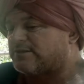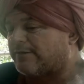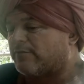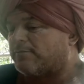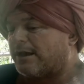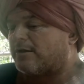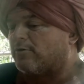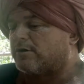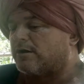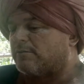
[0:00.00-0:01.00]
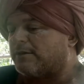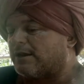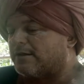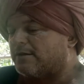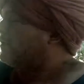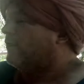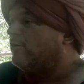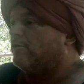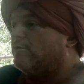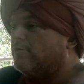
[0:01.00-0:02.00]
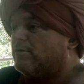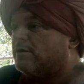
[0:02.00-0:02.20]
first you have to make coconut milk. You